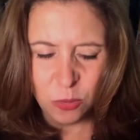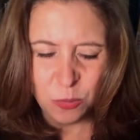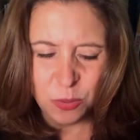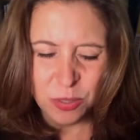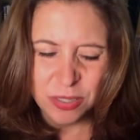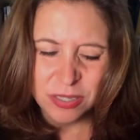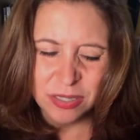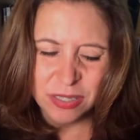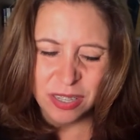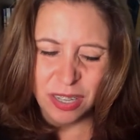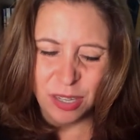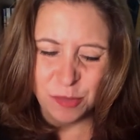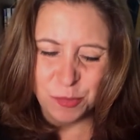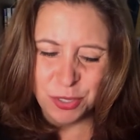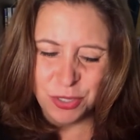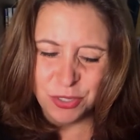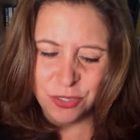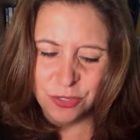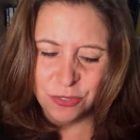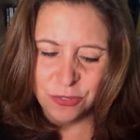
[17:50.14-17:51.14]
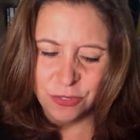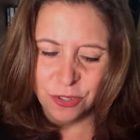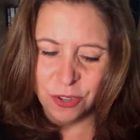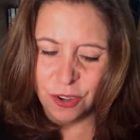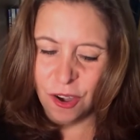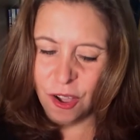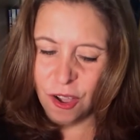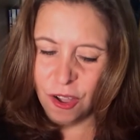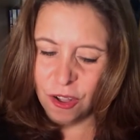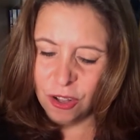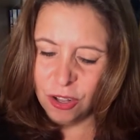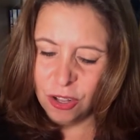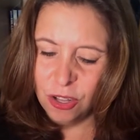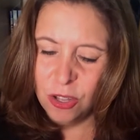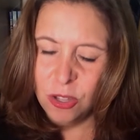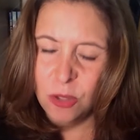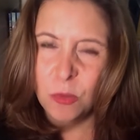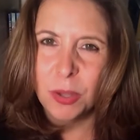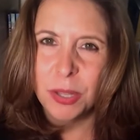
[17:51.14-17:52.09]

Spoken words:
Was coming to For All